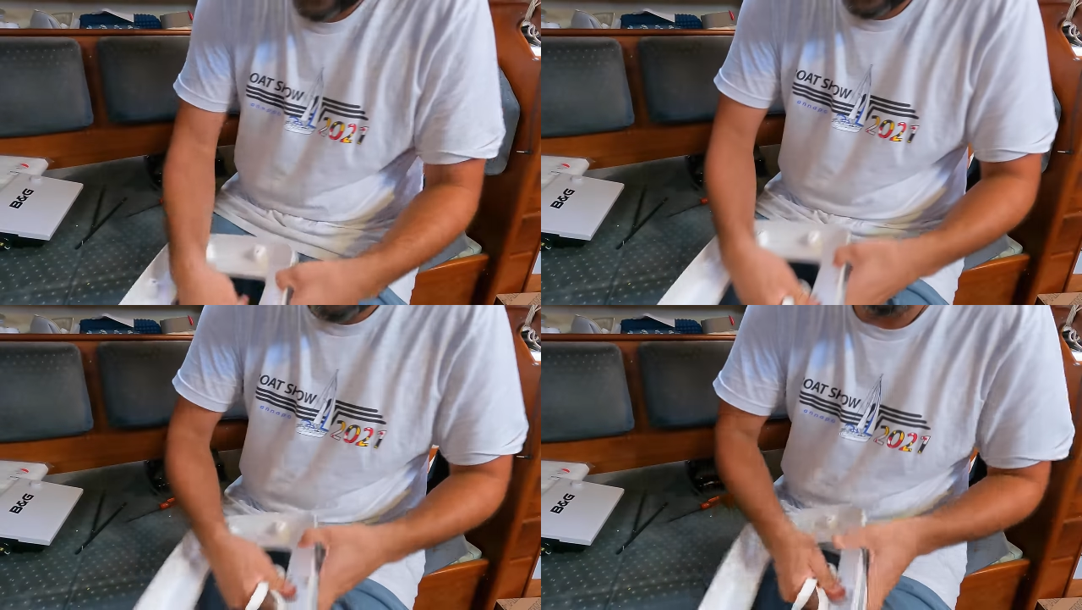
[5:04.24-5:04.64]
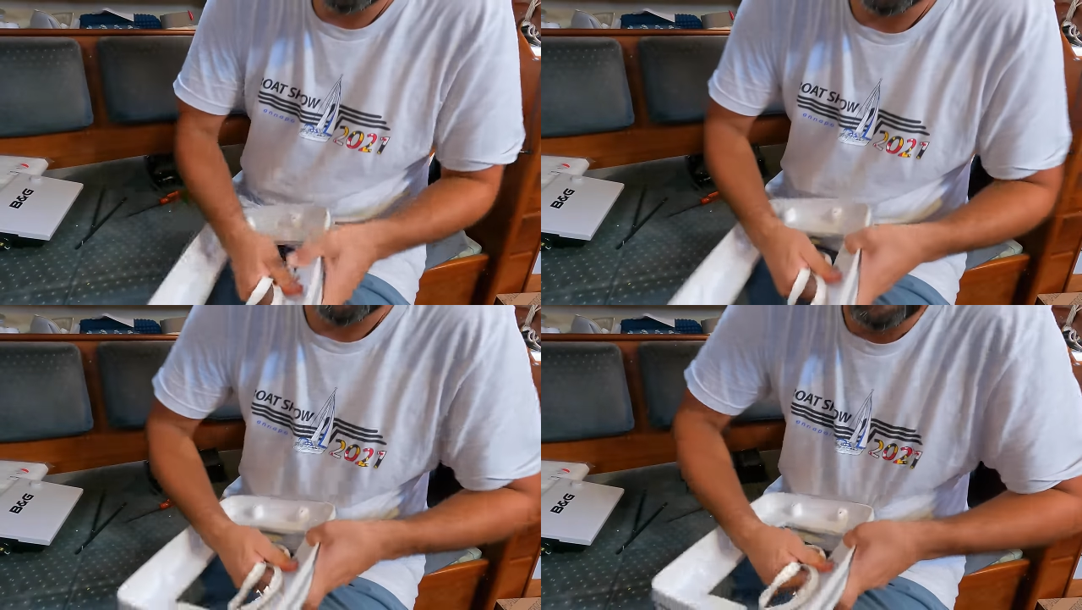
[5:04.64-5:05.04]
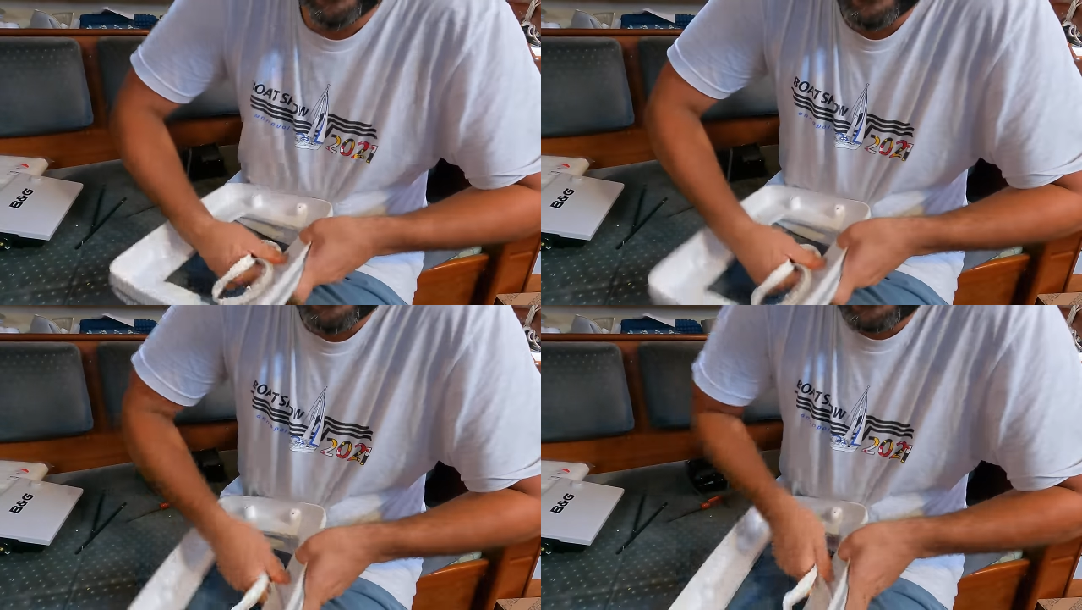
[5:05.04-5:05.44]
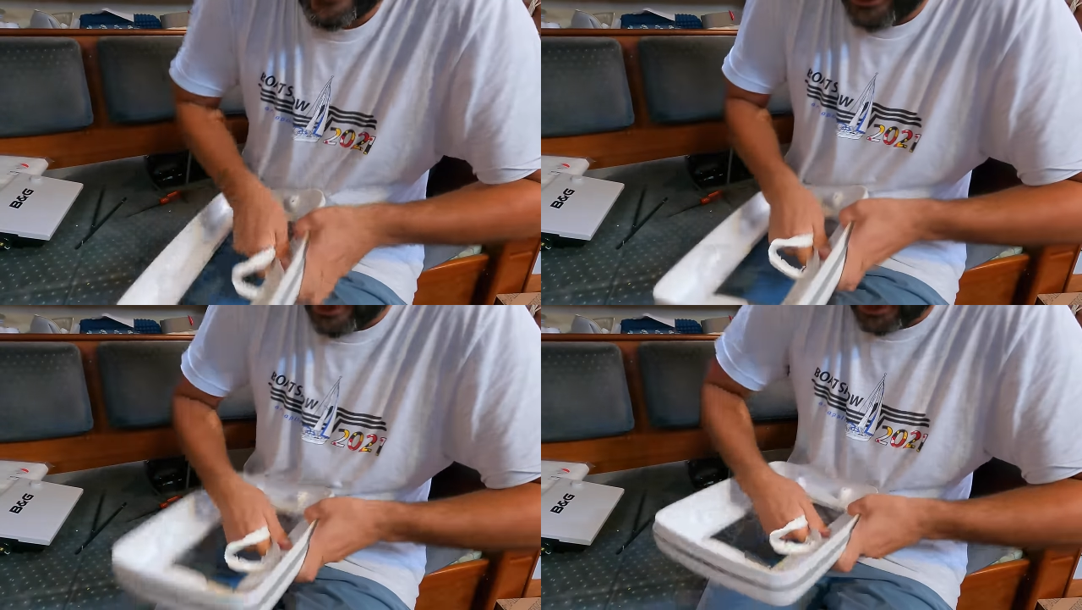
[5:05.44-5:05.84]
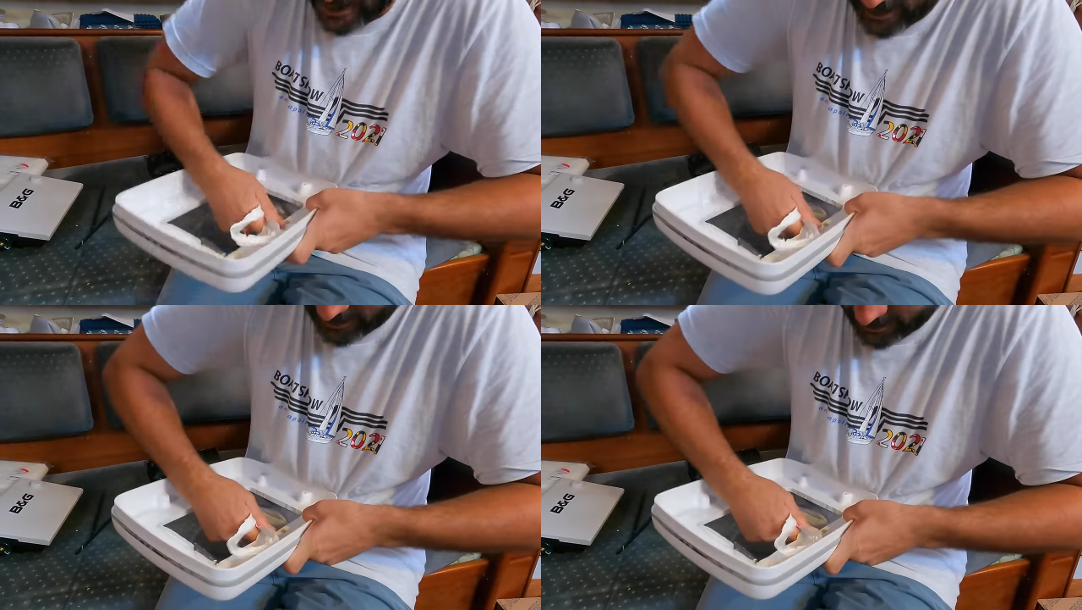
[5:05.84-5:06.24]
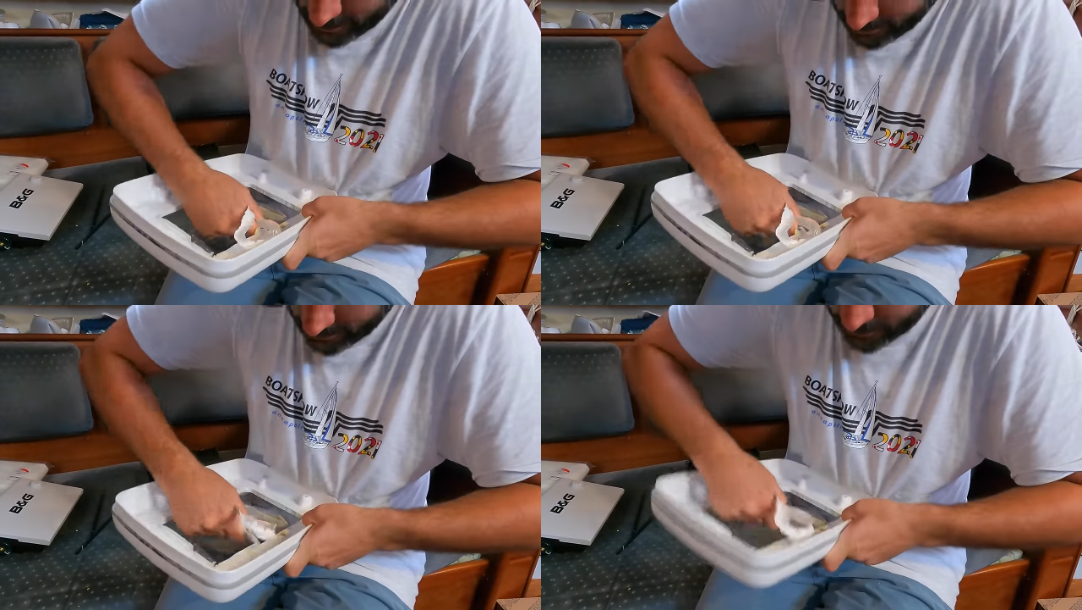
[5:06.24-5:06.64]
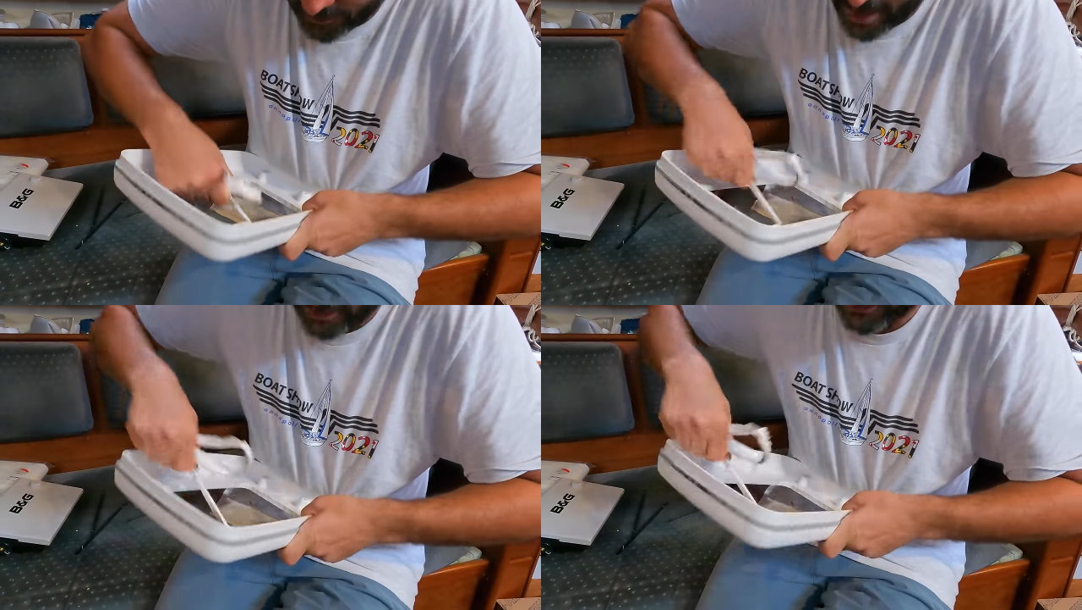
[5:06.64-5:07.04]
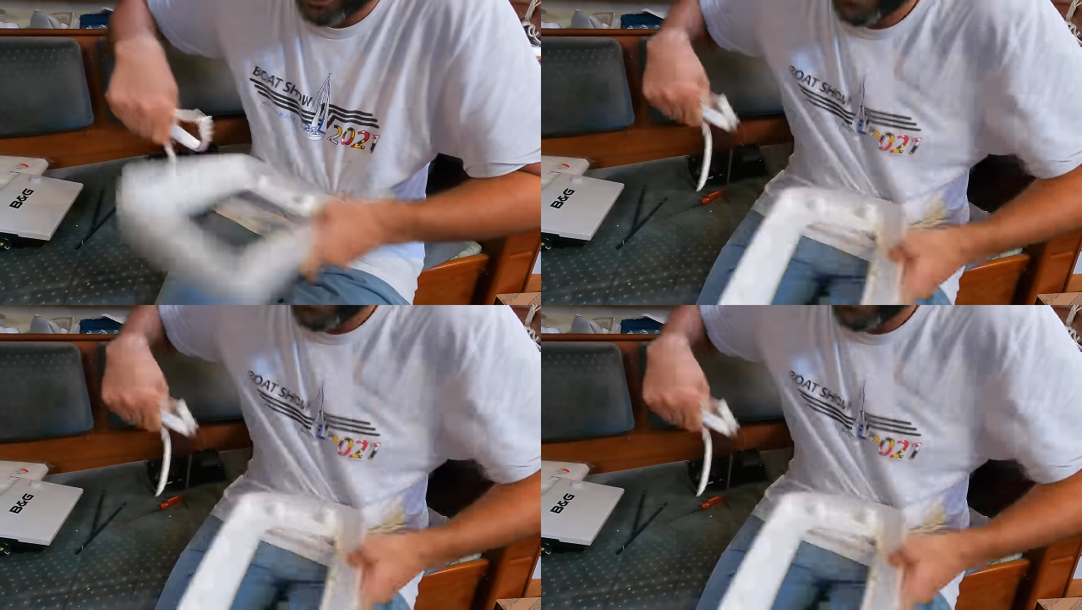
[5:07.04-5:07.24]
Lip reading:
(no speaker visible)